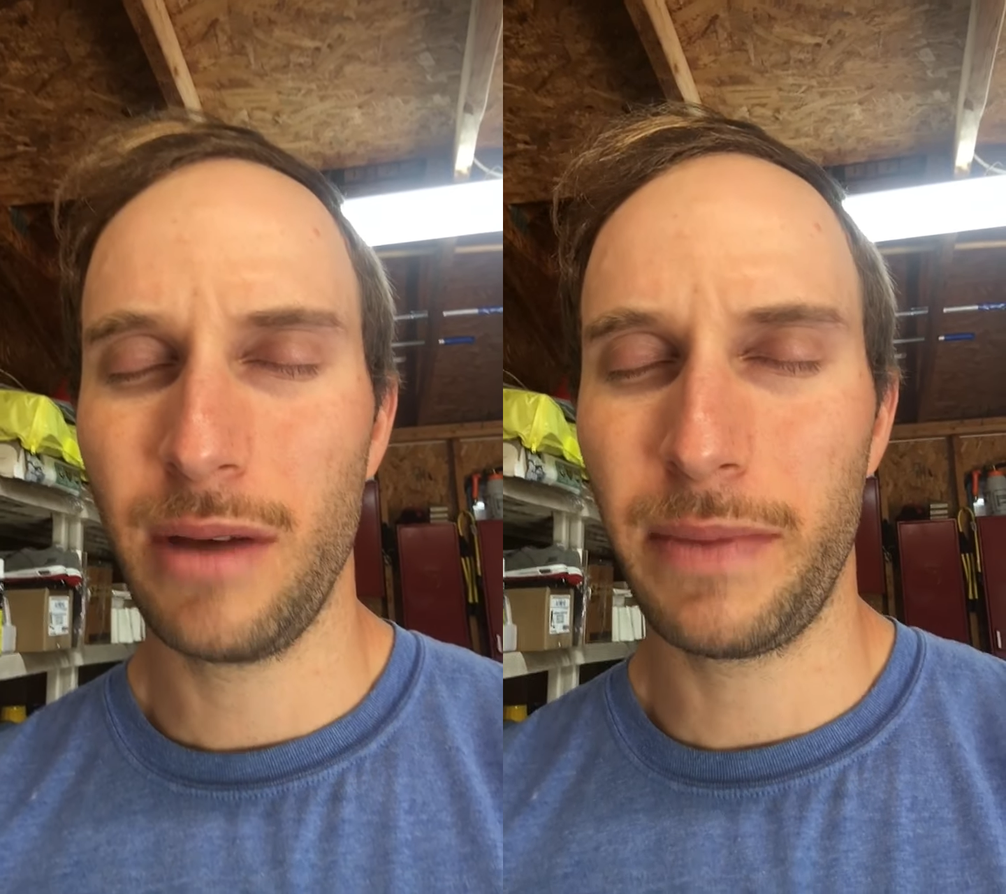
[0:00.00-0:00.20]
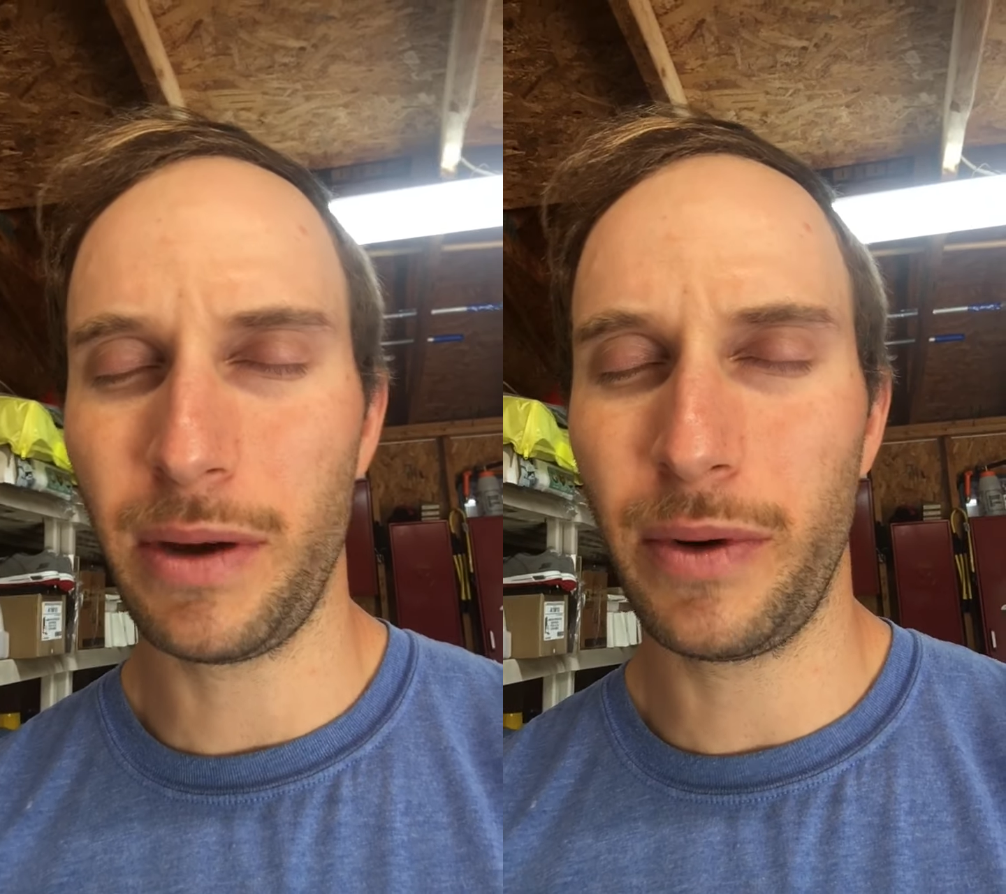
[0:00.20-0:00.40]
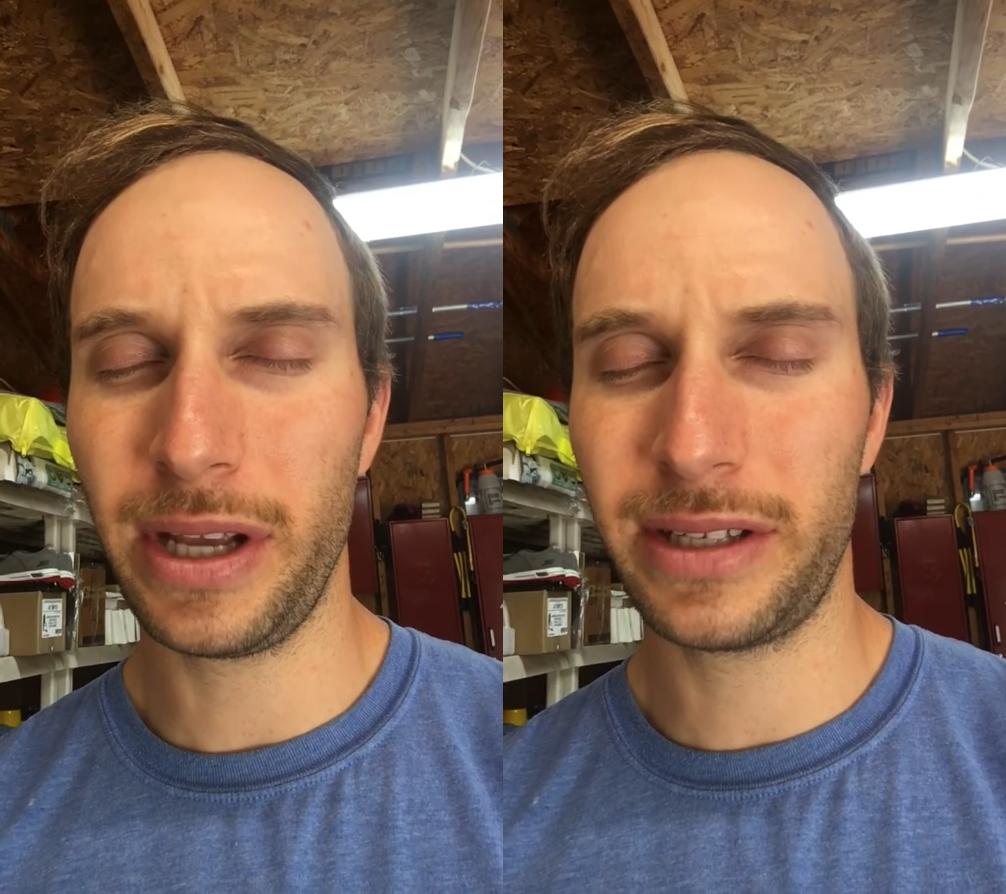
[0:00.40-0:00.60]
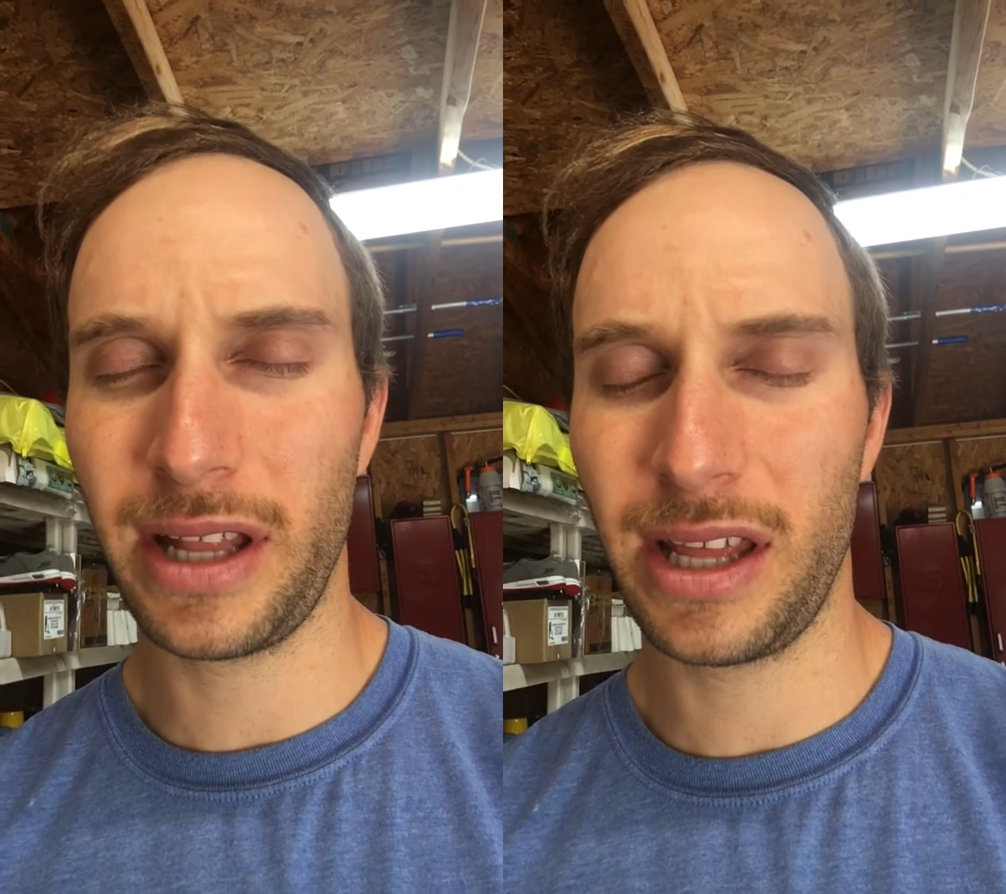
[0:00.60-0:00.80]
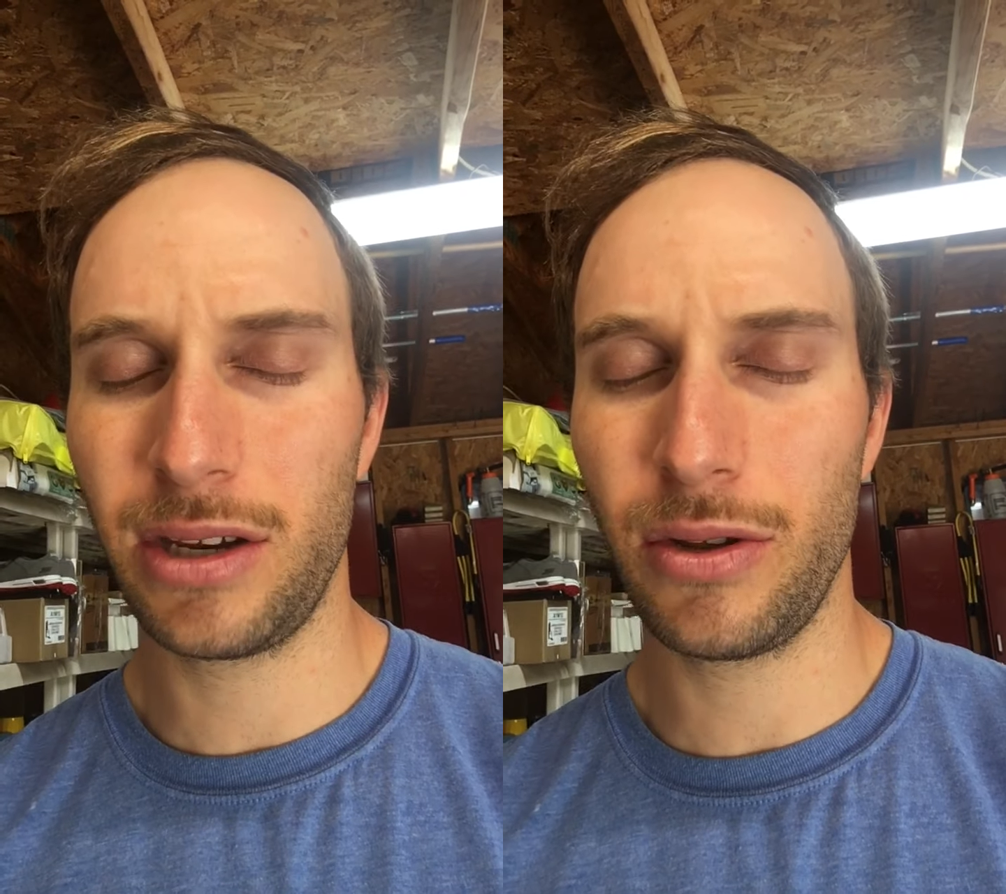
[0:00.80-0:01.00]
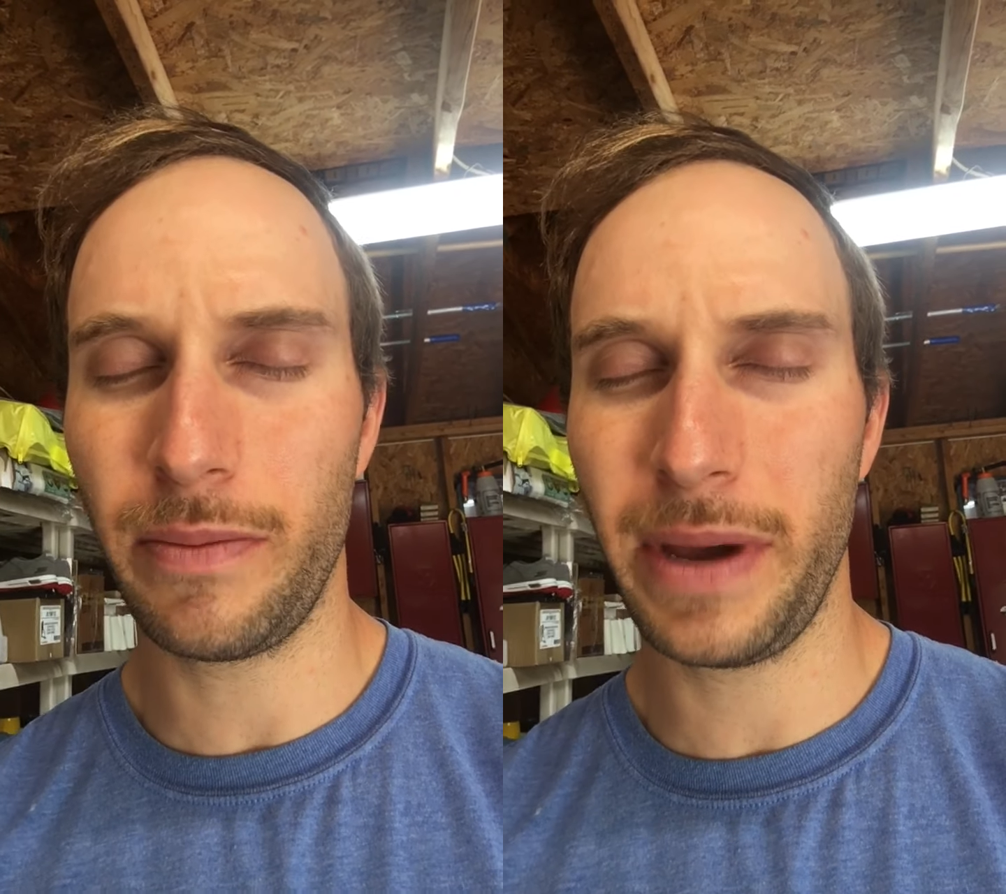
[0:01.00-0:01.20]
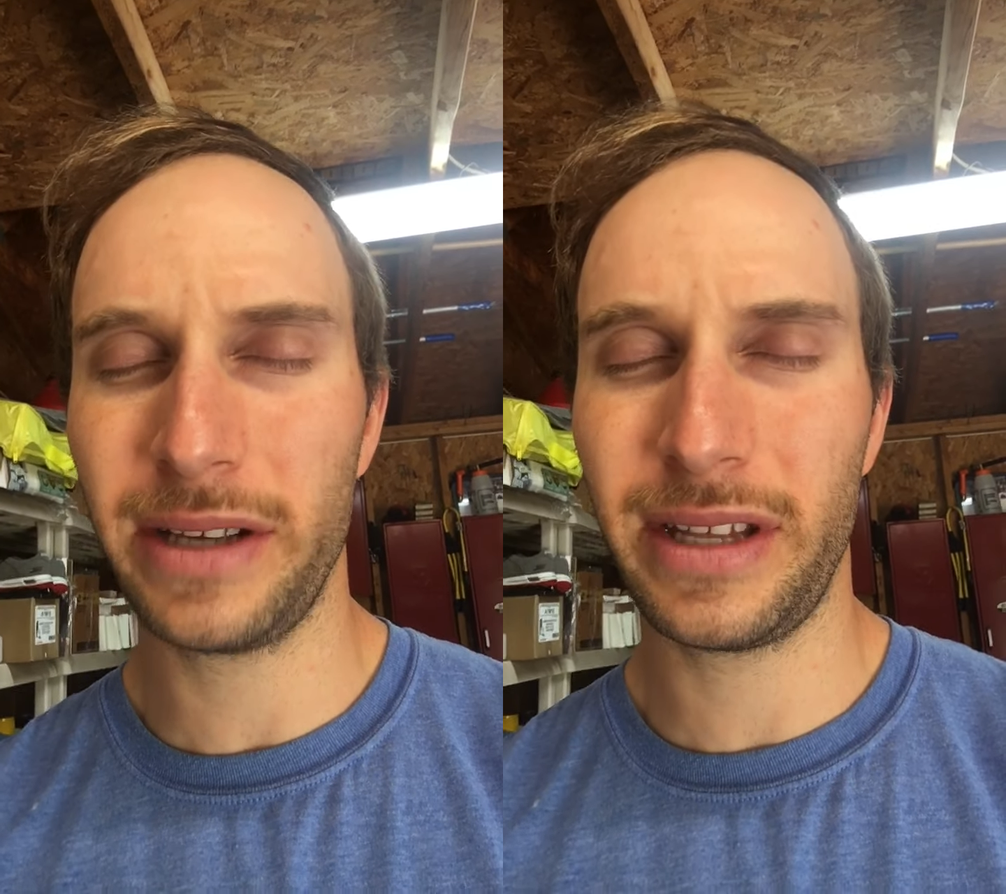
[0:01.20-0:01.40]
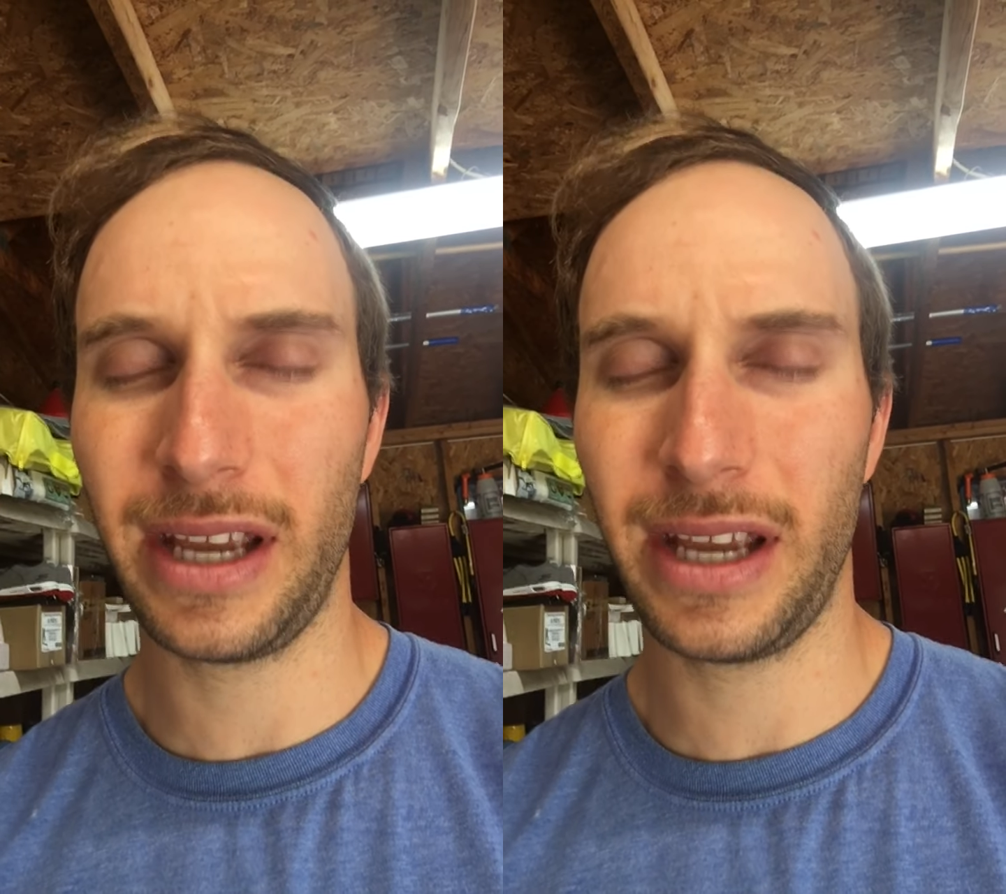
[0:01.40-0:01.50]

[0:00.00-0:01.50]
be weeks that they do the best